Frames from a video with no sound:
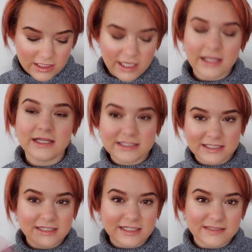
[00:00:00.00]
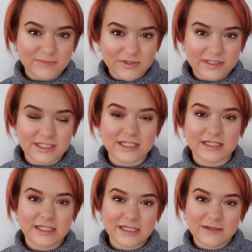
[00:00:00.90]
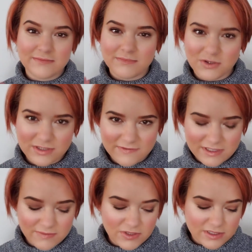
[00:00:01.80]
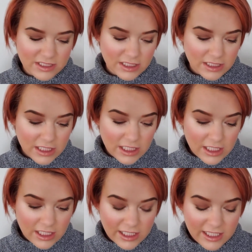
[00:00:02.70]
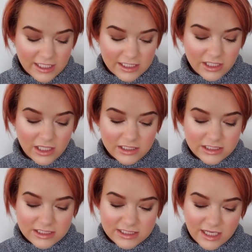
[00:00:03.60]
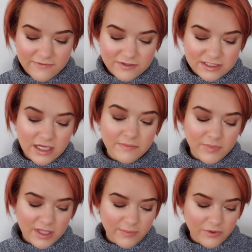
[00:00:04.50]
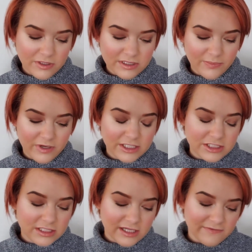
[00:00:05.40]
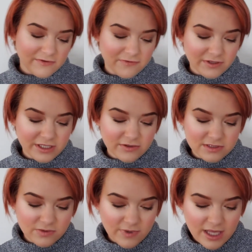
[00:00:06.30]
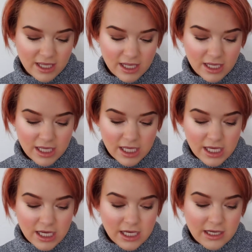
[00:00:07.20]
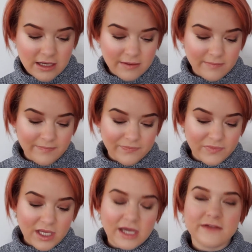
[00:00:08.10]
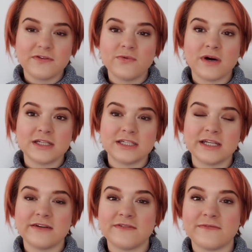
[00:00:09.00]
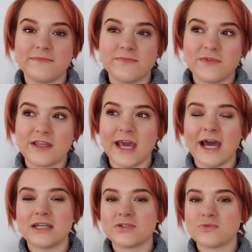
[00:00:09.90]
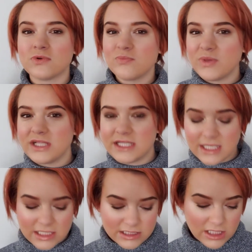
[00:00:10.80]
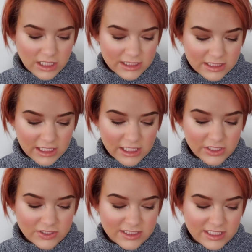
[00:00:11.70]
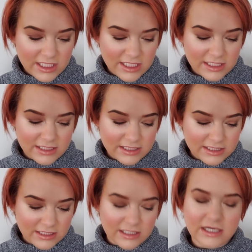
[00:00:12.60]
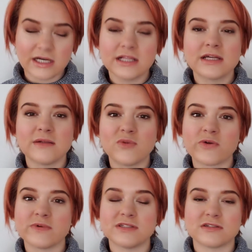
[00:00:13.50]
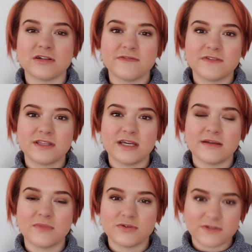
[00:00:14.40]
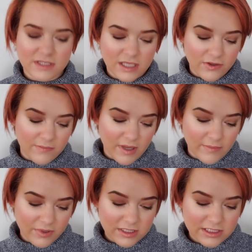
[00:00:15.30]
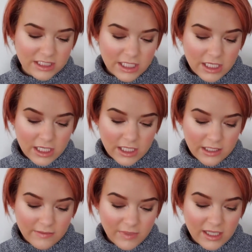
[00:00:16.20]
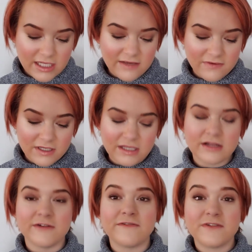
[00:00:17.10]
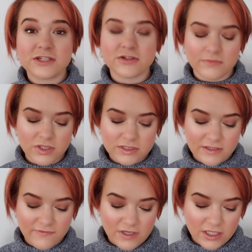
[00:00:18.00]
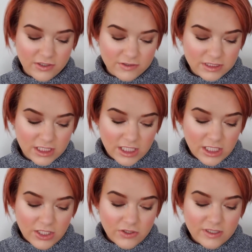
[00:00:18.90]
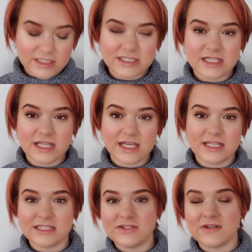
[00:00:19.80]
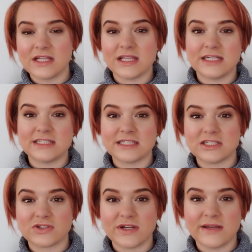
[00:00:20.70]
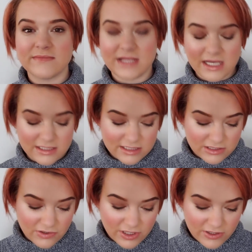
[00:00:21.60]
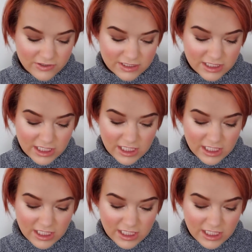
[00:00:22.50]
at least in his music, most of his music. He acknowledges that for some people, depression never fully goes away. And if you watch any of the casual BTS content, you'll see he's a little more reserved than most of the other members. And even in official music videos, you can see that he's doing less extreme dance solos.